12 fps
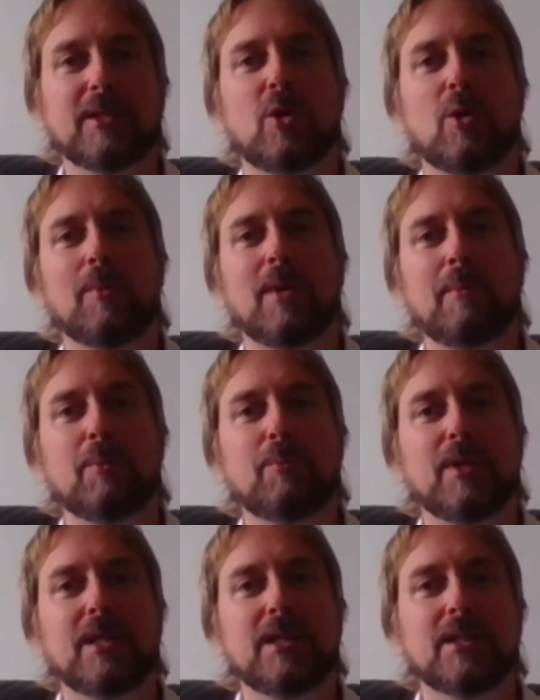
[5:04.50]
like Tom
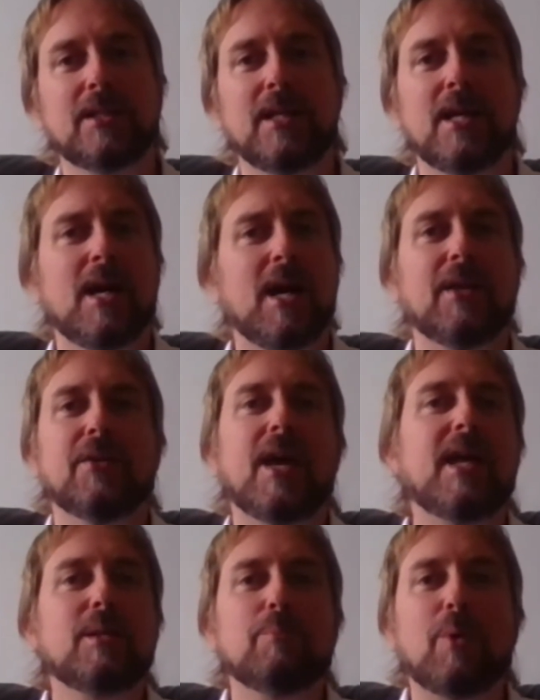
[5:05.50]
Lammonby and
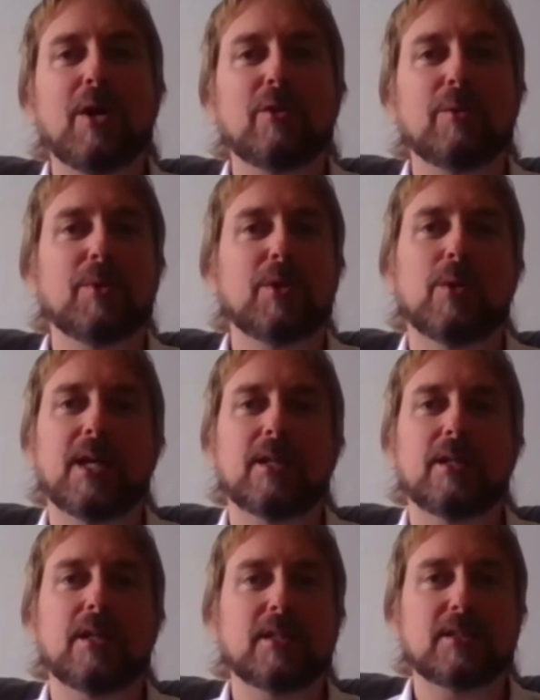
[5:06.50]
Eddie Byram, who had
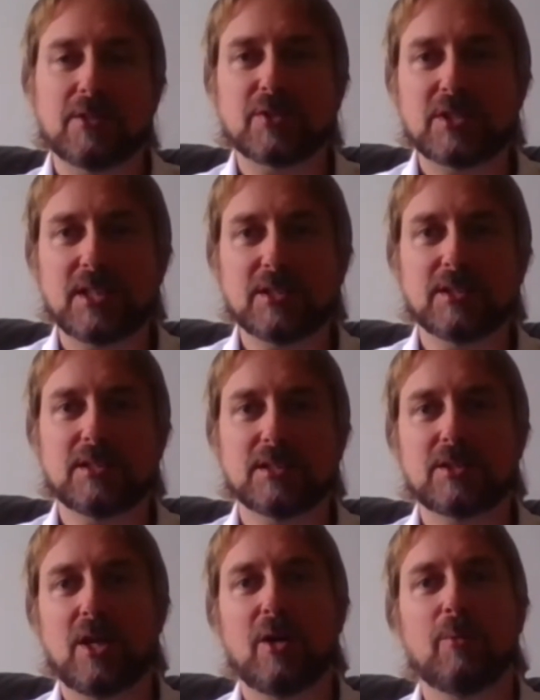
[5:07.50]
a tough season to
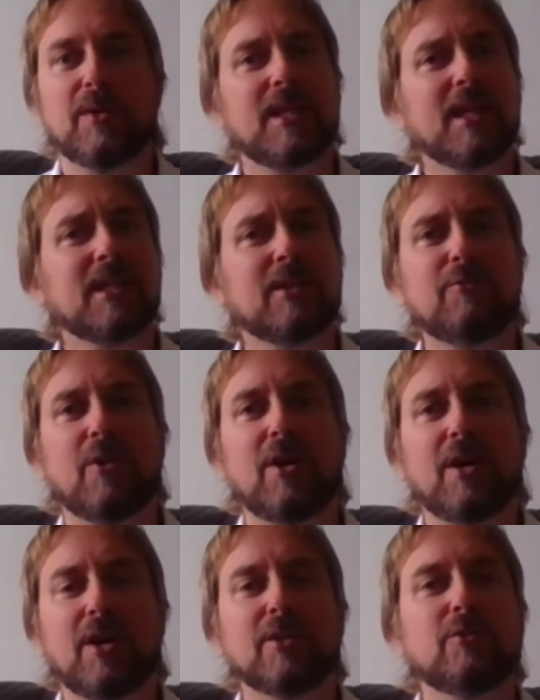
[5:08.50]
start with, getting a
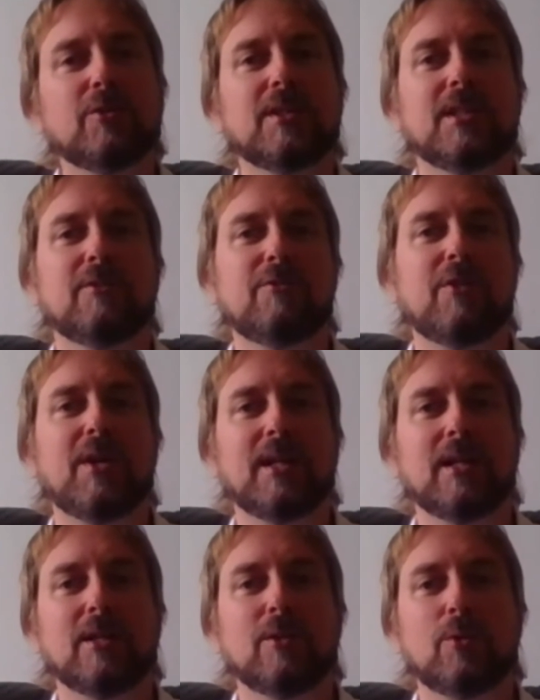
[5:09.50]
100 in a
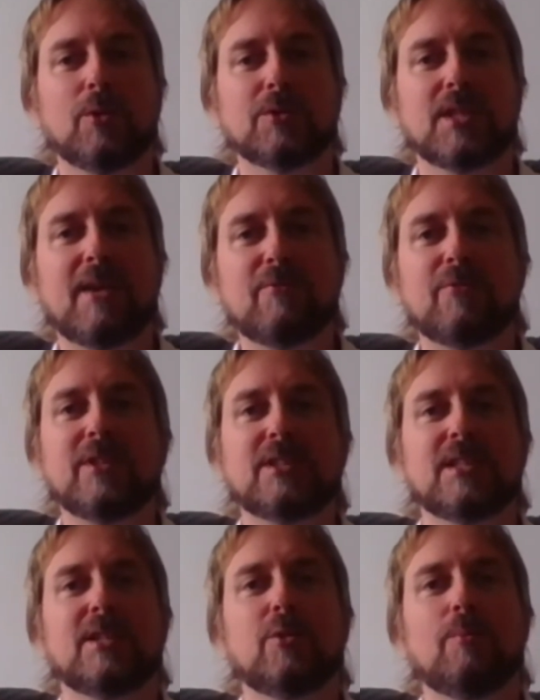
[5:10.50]
final at Lords. Every
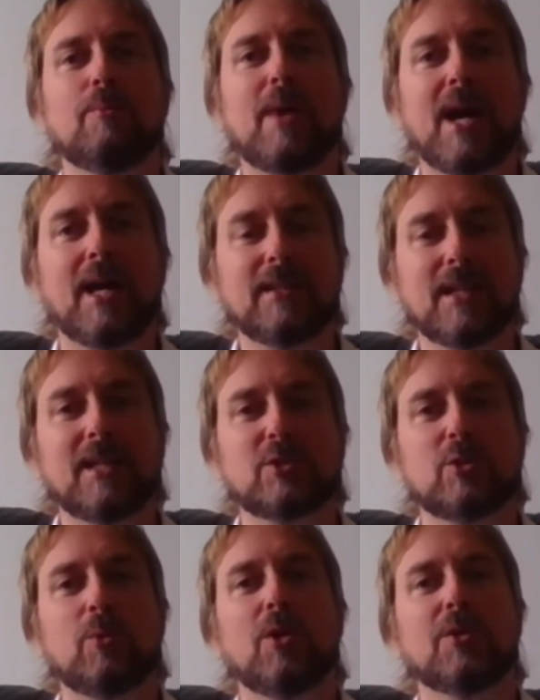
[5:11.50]
single man in that
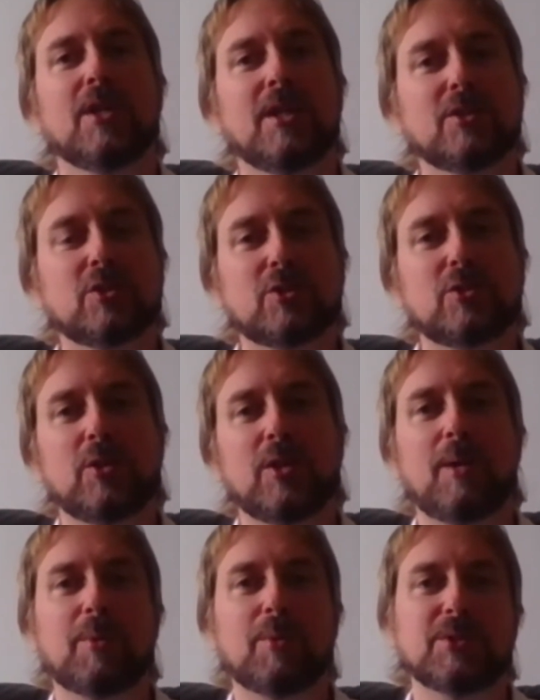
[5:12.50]
squad stood
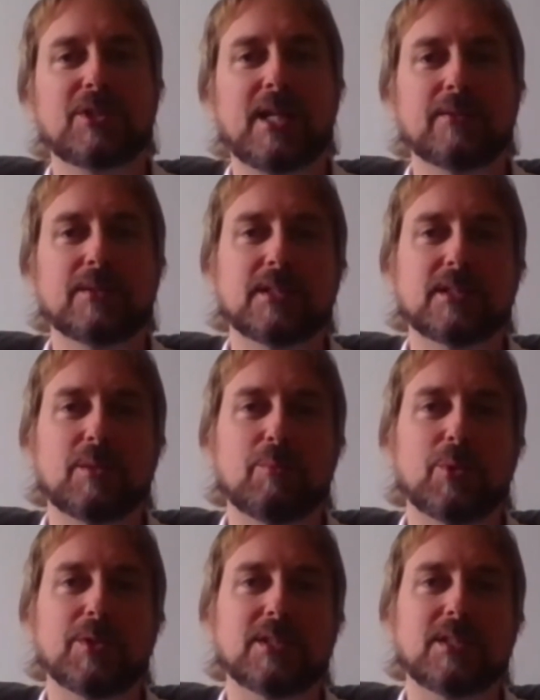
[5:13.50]
up and was counted at some
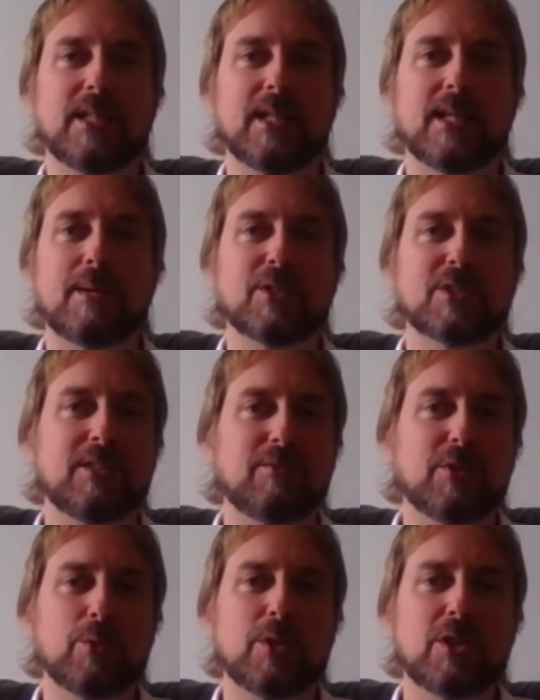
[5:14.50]
point this year. That must
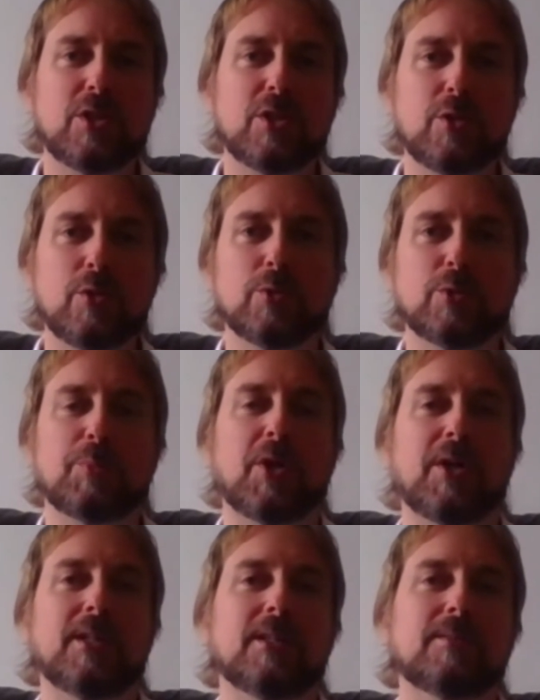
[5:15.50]
give you huge
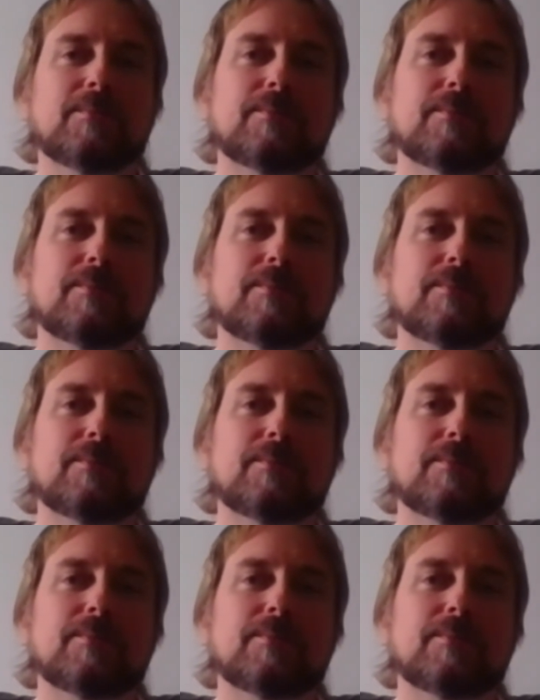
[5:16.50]
pride.